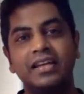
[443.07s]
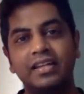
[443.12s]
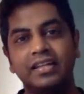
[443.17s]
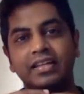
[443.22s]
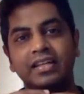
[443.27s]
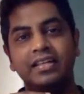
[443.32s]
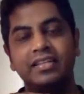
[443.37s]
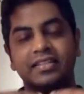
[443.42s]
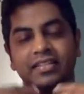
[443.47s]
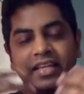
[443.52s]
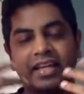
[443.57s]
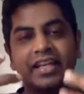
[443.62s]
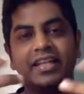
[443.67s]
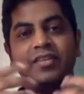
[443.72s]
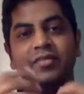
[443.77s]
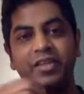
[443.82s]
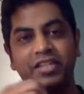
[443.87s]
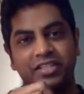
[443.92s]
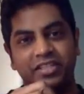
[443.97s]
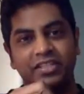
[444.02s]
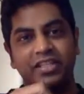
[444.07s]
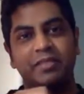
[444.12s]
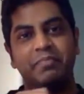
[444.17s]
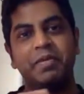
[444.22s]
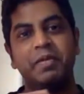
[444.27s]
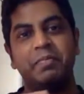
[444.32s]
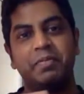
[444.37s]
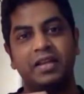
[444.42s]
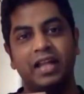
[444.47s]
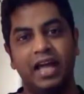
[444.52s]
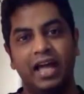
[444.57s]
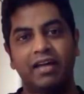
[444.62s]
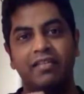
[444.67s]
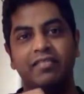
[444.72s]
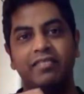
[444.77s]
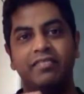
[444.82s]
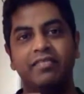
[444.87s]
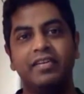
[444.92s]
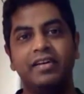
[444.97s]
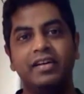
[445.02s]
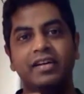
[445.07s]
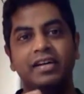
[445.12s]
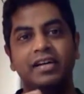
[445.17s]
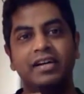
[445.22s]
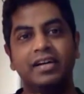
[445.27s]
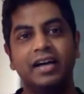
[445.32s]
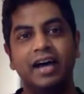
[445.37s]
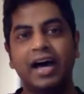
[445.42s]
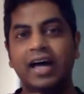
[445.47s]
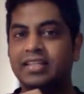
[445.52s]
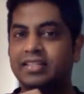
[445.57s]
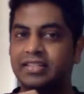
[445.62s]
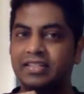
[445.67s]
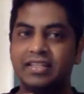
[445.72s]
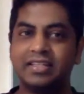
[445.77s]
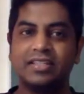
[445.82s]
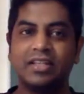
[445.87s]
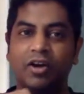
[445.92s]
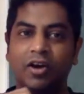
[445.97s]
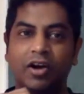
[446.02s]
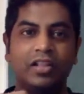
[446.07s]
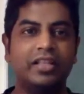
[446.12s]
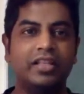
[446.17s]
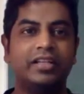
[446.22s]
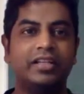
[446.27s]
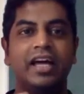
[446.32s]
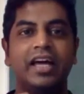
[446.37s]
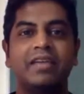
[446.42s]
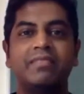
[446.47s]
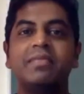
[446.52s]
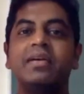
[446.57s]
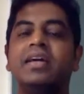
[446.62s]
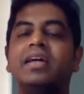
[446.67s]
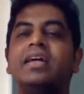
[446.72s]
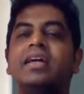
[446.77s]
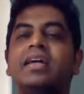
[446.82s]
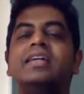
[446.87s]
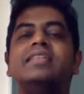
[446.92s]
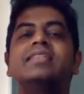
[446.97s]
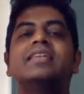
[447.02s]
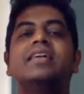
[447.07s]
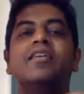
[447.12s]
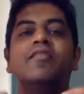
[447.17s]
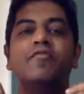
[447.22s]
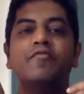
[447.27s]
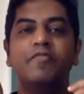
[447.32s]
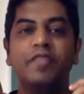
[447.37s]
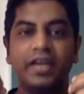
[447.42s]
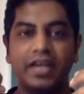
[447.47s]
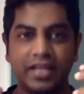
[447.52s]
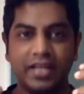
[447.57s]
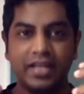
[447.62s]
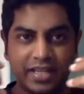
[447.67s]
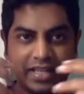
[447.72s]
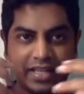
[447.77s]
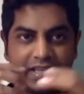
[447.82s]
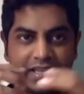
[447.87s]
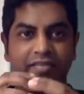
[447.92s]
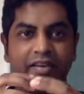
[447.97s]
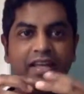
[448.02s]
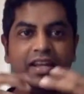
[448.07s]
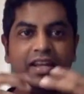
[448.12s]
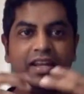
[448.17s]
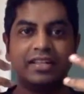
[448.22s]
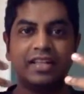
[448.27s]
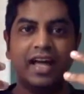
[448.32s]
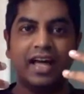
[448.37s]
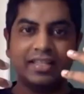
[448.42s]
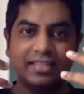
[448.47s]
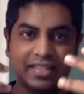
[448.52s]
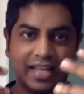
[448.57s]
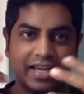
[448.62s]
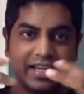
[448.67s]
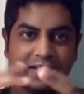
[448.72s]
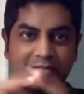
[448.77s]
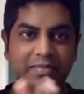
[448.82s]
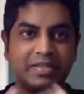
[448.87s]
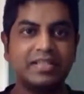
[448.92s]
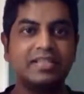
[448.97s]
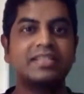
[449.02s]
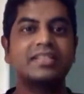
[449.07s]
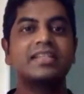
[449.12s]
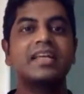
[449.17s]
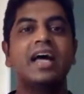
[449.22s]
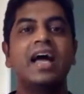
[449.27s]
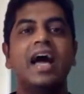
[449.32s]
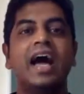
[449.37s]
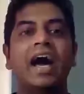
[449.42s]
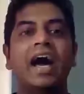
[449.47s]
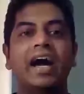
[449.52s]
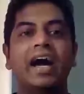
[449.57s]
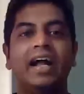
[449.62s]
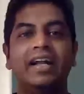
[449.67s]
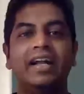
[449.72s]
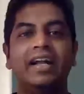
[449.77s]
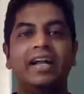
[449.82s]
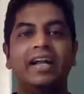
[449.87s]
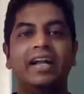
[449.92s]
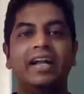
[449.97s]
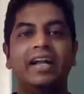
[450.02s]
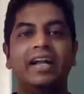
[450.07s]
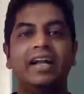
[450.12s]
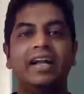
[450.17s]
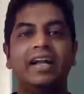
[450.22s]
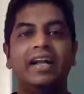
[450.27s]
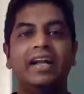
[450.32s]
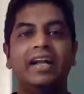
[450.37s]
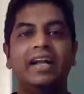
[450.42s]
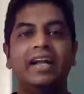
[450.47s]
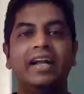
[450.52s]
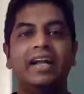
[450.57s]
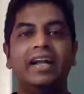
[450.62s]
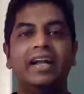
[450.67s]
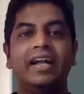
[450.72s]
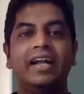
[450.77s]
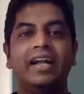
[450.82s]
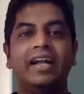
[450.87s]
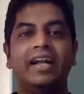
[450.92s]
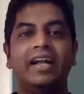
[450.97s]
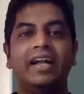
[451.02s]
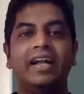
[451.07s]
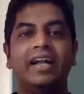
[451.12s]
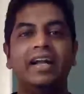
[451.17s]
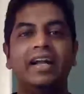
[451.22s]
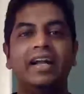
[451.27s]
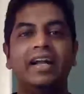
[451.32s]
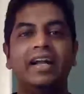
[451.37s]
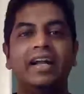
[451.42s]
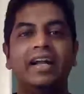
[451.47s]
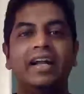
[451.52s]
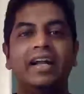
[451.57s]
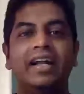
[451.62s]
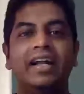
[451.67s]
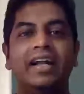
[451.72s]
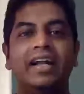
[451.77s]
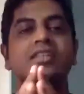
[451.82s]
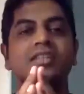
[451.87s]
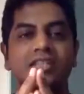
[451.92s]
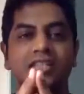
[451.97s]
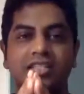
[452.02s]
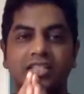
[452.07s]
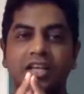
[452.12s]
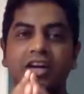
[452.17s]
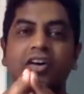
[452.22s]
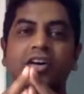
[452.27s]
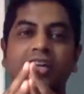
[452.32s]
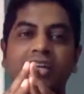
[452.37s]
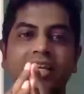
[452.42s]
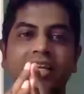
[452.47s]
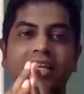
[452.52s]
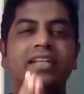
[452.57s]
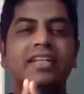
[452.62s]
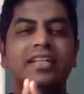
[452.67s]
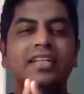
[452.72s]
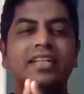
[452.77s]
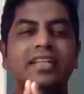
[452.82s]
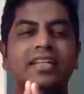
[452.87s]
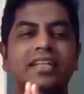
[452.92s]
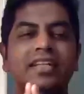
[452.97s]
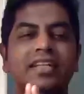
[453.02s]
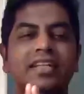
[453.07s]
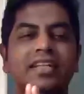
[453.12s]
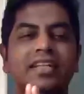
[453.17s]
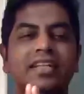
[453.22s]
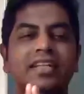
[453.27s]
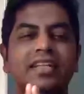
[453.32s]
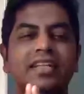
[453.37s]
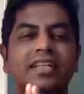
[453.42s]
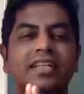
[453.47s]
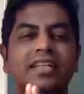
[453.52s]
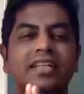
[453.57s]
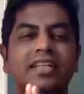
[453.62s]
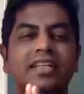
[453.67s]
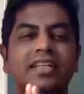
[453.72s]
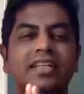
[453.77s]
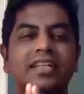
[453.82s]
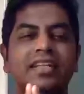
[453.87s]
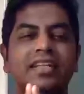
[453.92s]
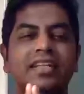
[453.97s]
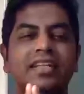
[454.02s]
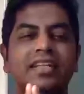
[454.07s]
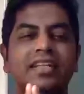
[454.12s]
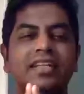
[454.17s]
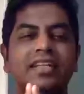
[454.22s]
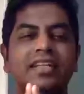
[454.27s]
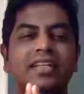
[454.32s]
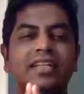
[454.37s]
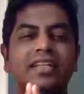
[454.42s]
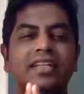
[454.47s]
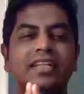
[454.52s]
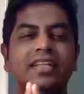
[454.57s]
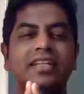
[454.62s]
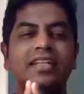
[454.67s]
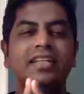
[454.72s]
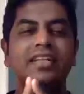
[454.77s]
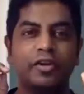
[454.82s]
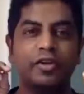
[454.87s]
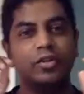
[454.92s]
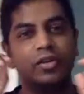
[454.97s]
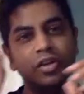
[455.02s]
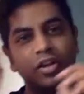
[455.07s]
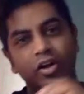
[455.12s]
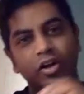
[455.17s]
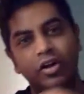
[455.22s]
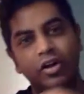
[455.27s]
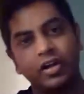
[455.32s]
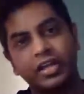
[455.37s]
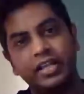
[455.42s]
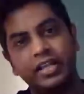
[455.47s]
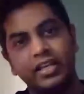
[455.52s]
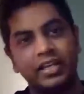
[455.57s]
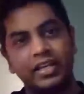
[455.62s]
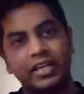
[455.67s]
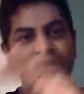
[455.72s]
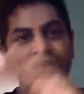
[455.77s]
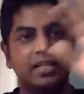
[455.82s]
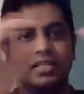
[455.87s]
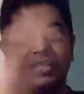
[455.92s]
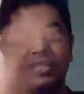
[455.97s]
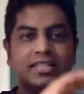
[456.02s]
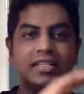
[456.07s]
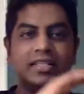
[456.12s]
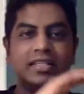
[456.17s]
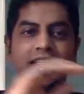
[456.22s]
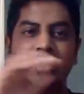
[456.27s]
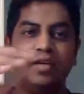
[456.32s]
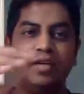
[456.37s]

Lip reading: Second question that people have asked us all the time is where are the assignments and how do I access the videos? So it is slightly, I understand, non-trivial for you to log in and then see.